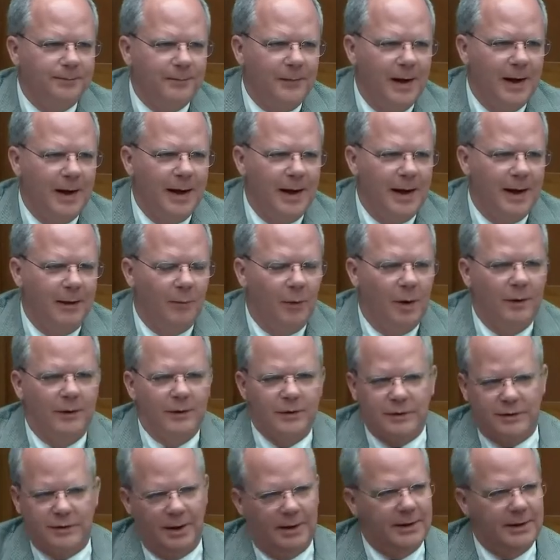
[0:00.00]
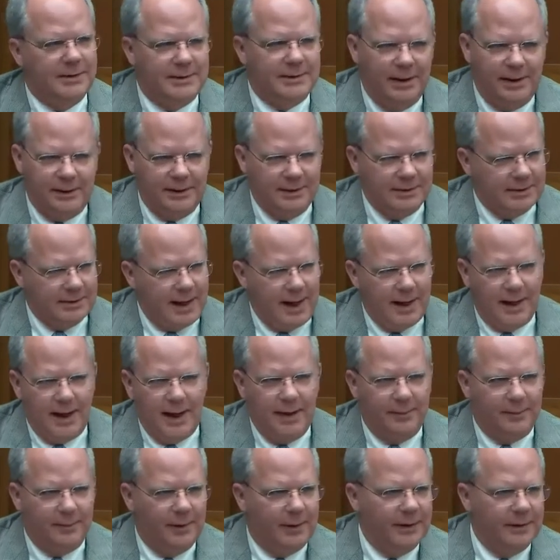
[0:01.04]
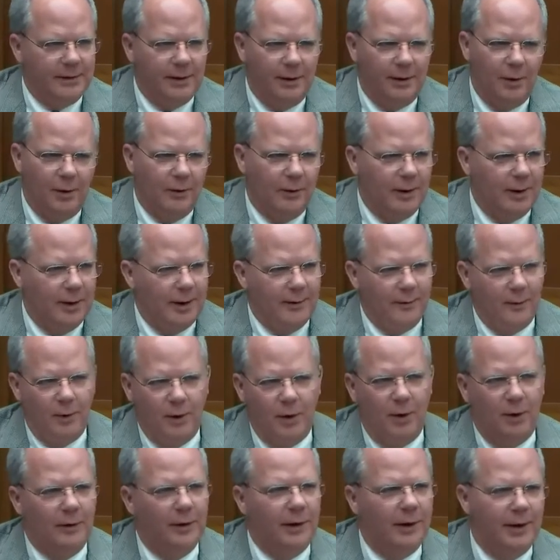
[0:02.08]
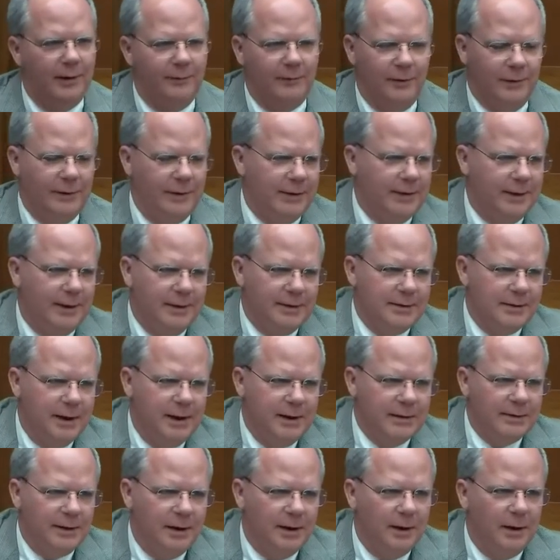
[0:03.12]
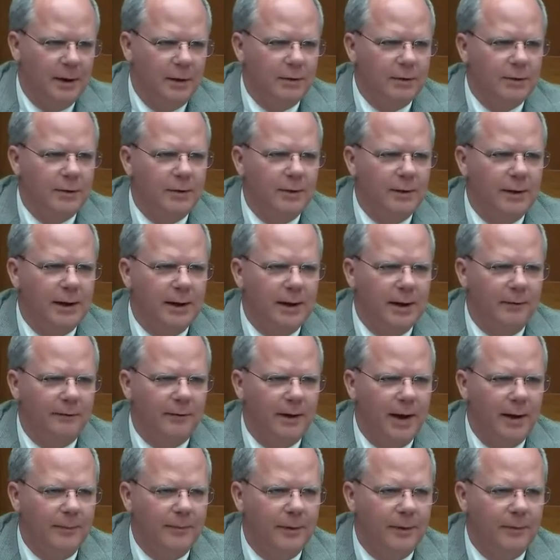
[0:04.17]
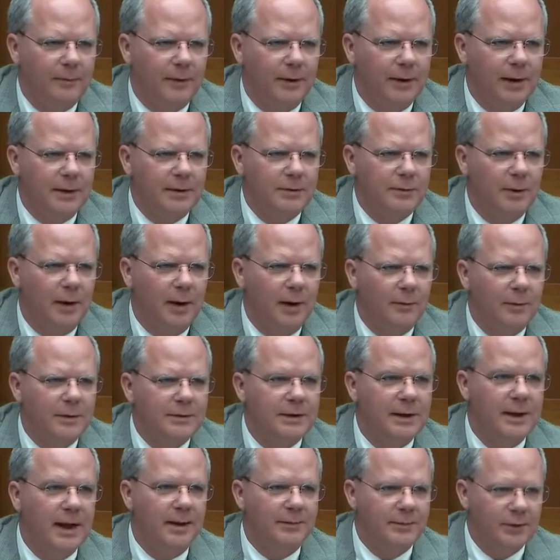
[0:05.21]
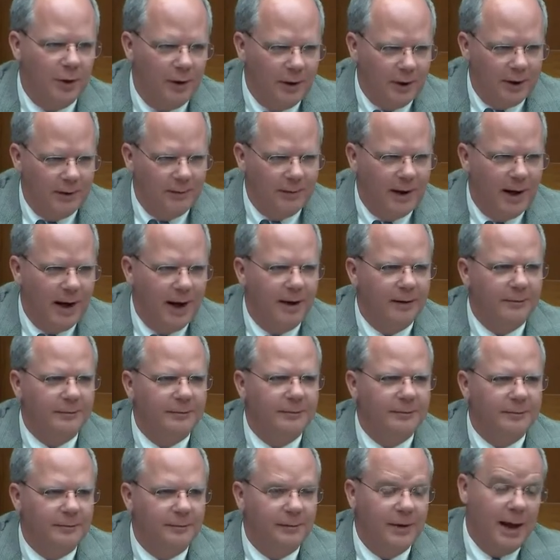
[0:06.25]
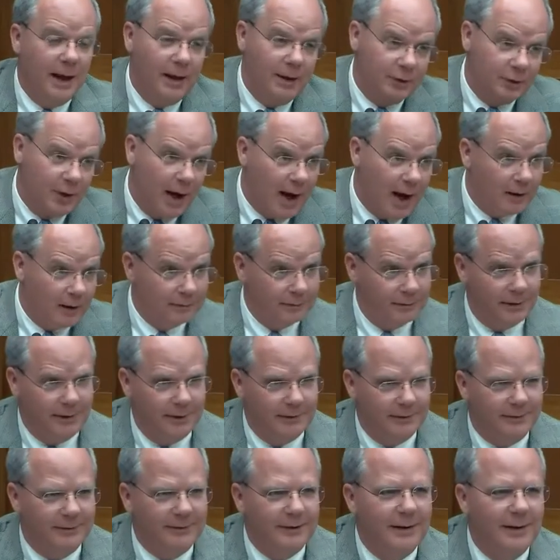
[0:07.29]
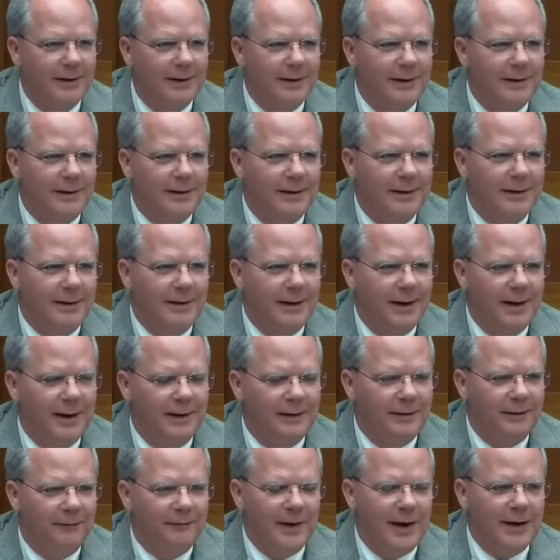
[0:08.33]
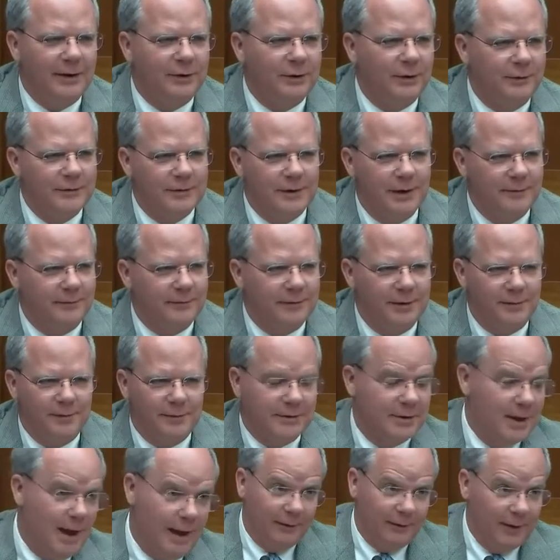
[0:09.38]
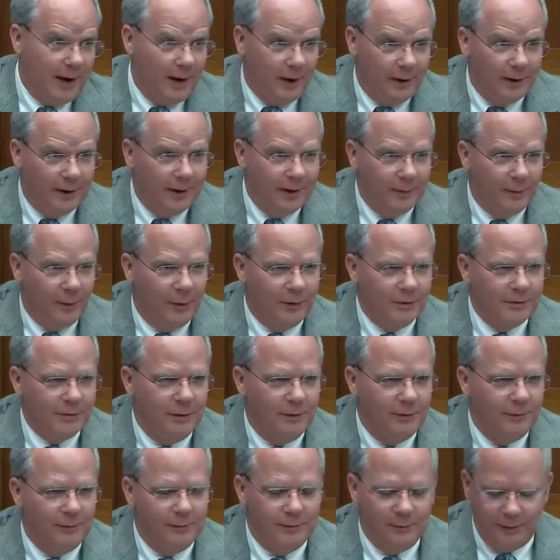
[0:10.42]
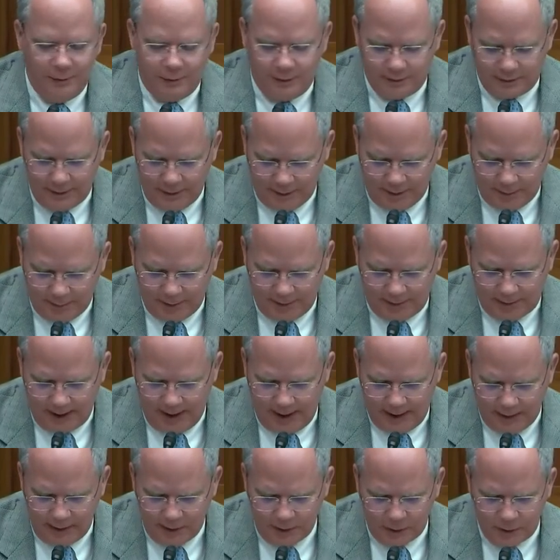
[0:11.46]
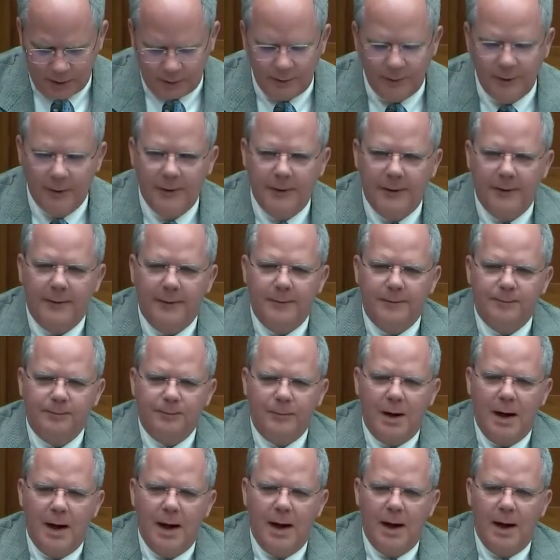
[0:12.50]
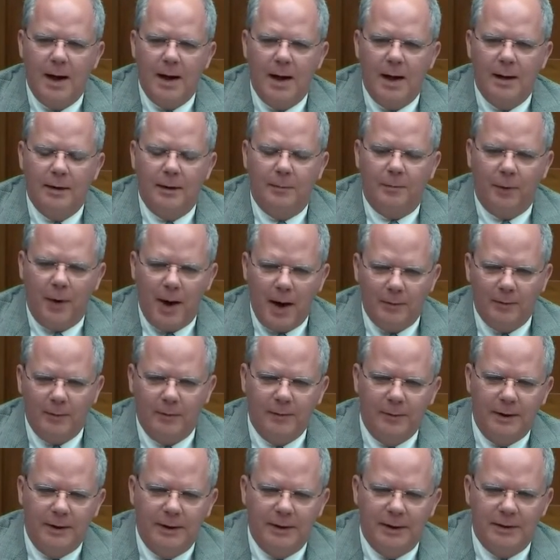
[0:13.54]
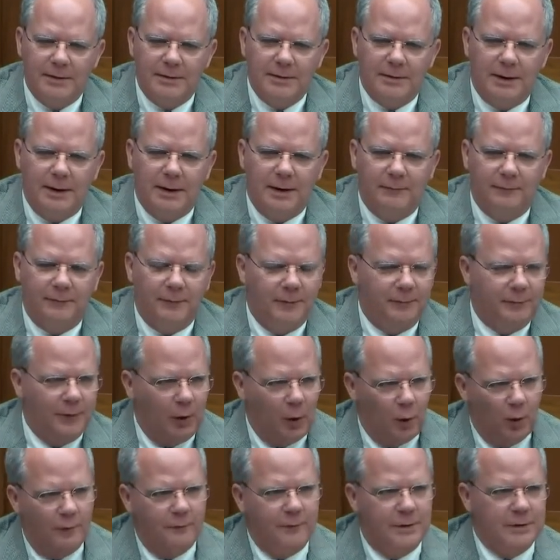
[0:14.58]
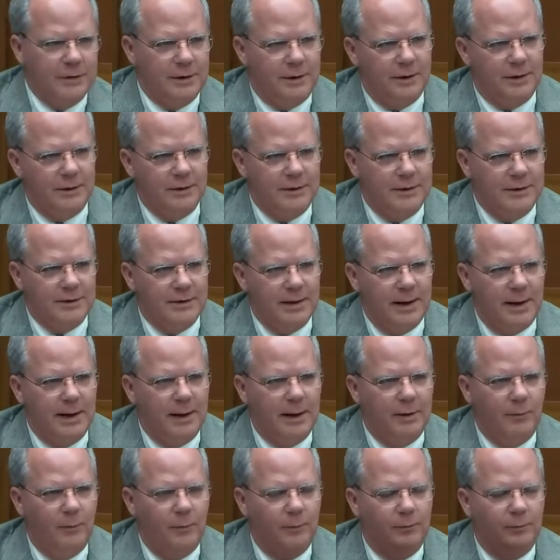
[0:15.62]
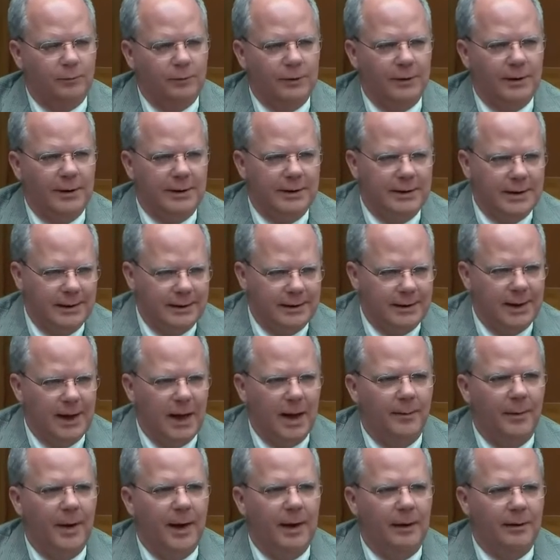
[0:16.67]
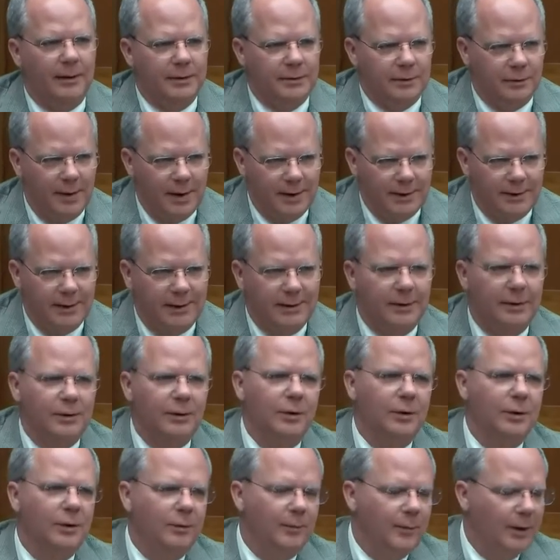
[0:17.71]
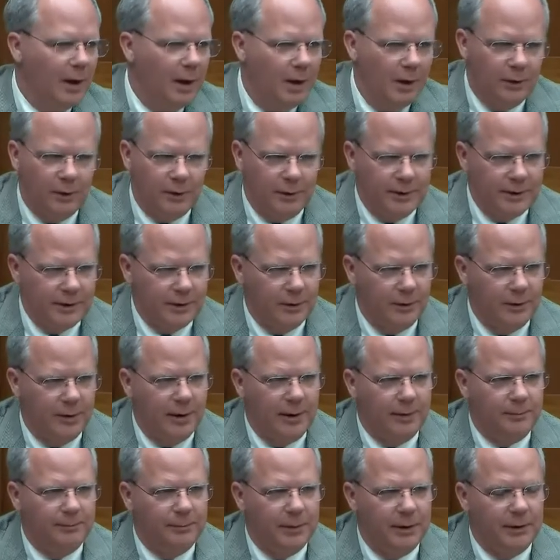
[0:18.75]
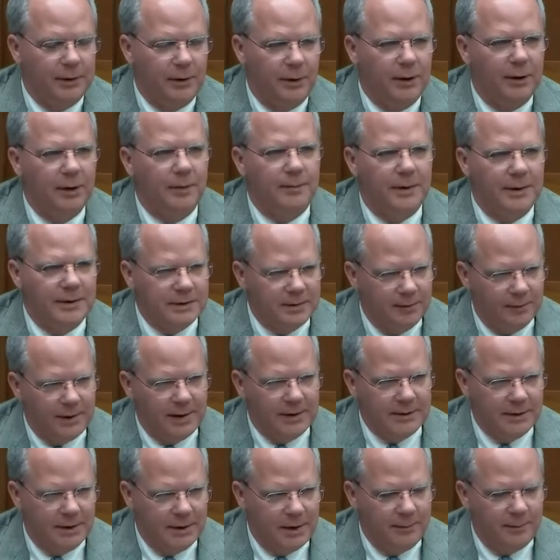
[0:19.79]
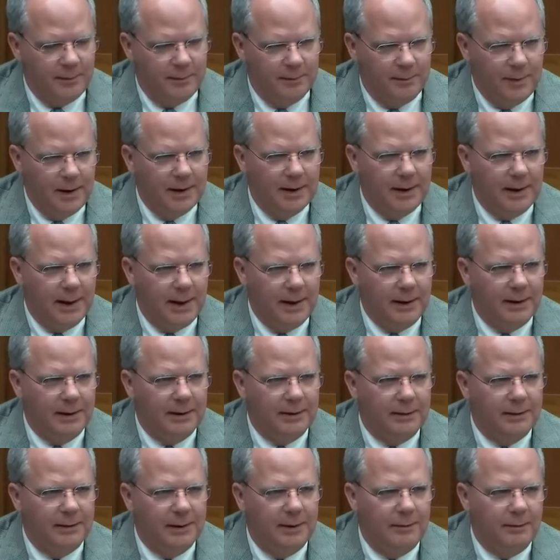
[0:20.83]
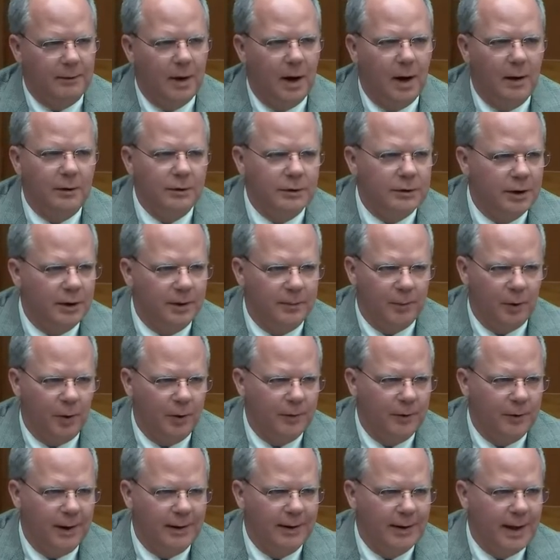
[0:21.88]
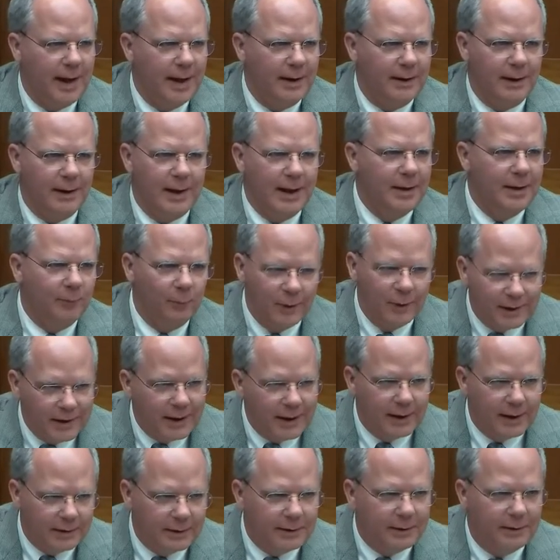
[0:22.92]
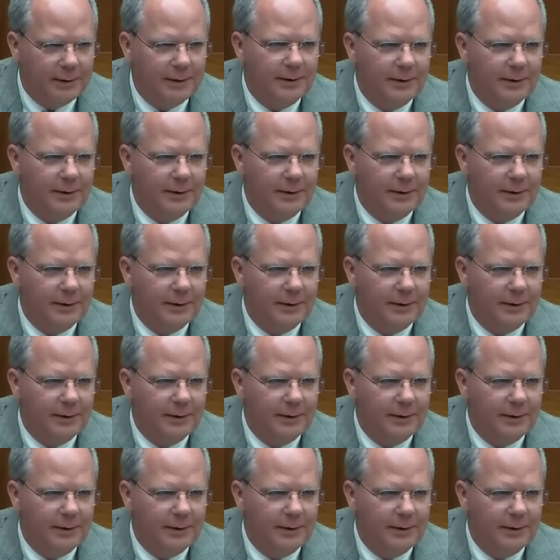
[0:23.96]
And well, the studies say this can't happen at the lower level, won't go to the level that they say it's going to go to. It can never happen. Well, guess what? Once the dam started coming out, we had a drought, and the factor of safety was there anymore. So we're dealing with that issue. And the problem is, if the Corps of Engineers has said, hey, you need to take the dam out, it's the right thing to do, and we all agree to it, but there could be some things that need to be mitigated, then Congress could appropriate that within